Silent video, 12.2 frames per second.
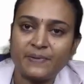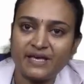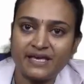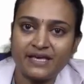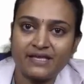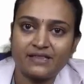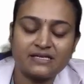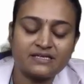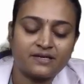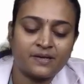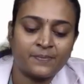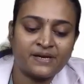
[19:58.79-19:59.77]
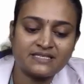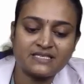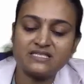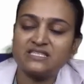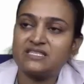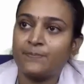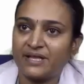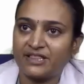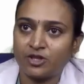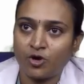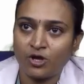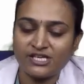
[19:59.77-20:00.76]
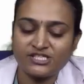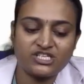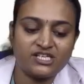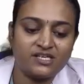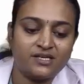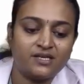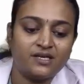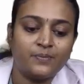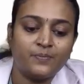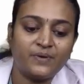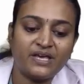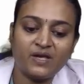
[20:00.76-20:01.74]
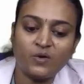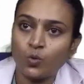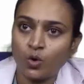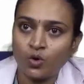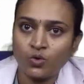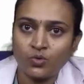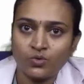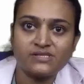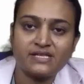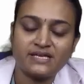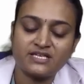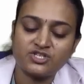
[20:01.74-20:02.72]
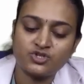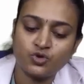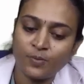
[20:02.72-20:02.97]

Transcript: P, that represents the pathology. PO, there is